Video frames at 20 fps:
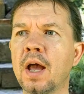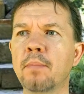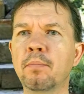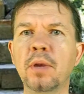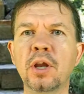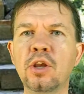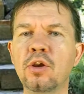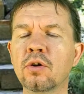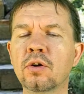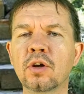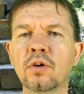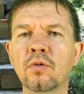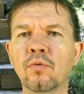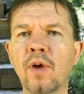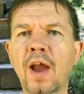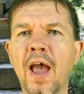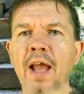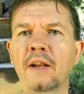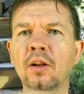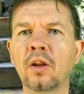But you can
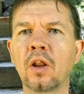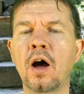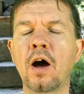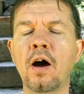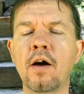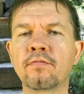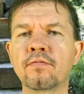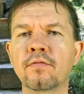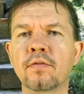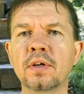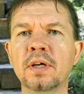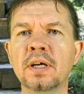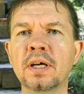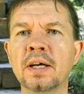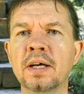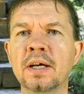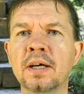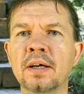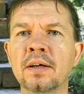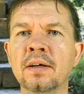rattle off
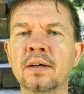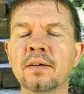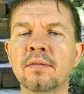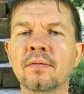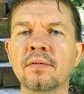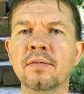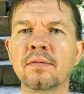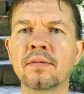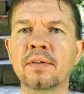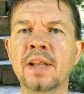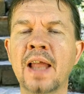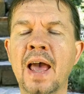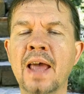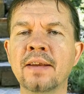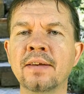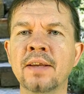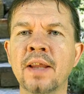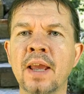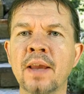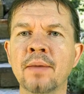
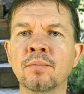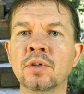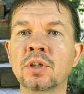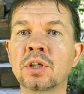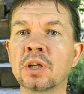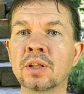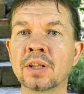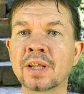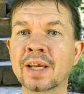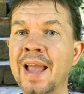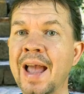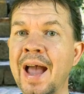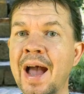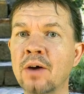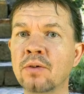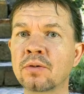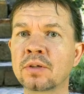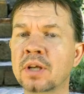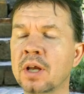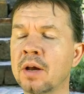Latin names till the
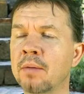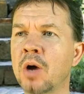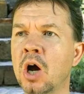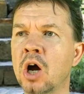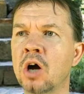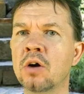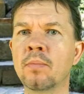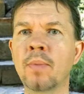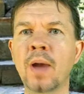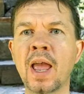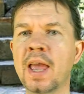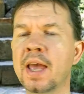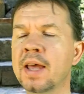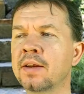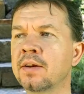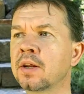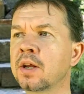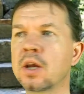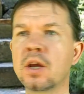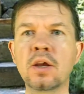cows come home
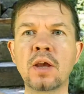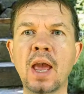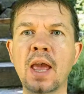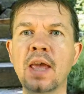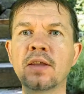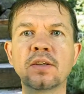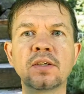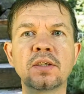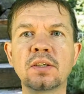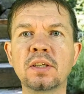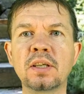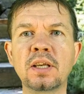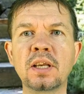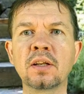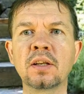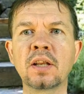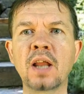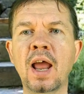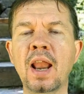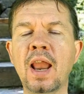and
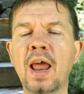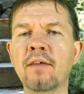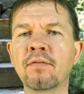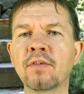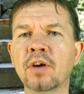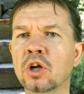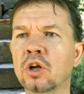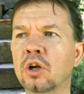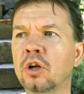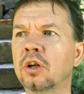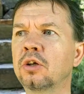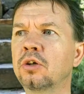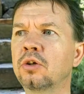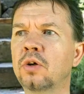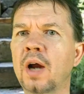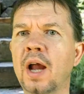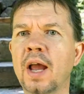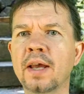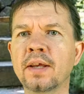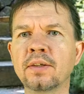still not have a
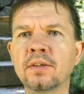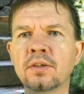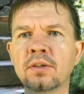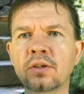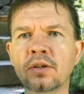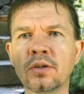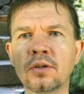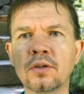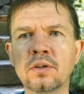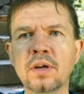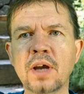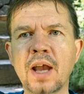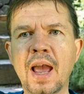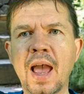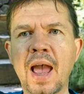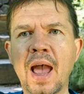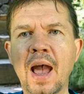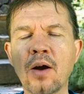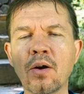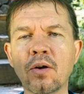clue as to
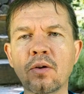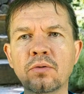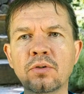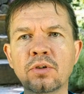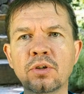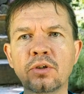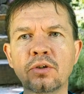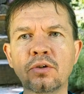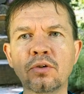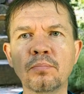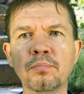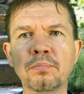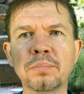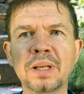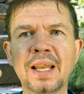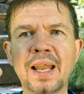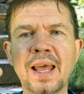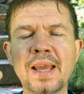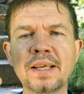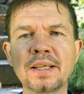how to
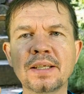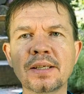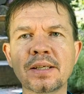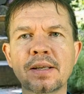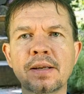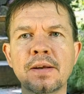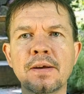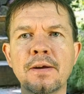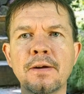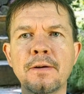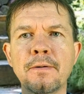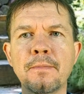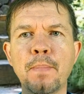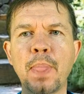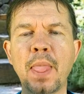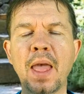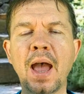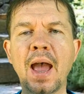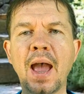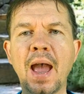place
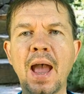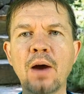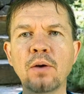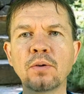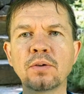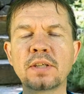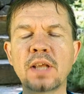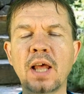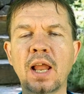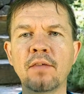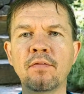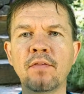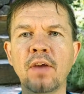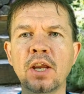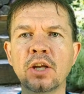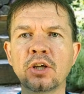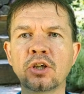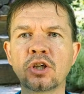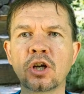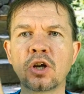a house
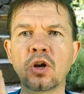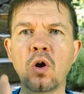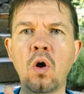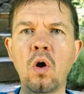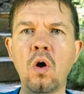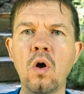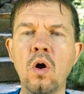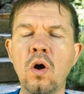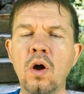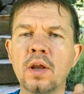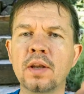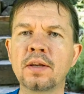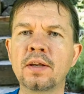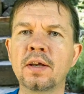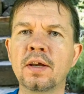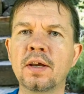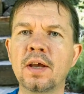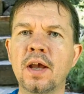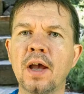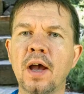elevation
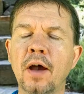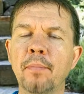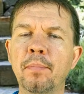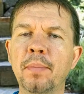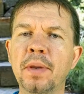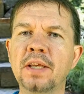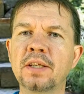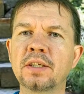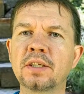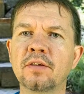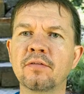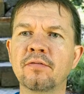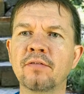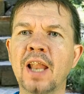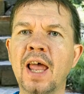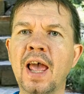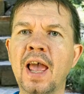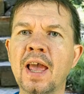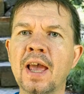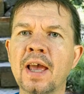on a piece of
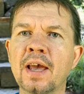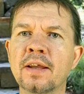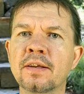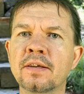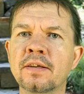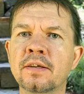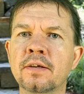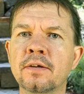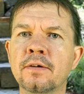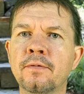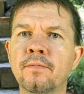land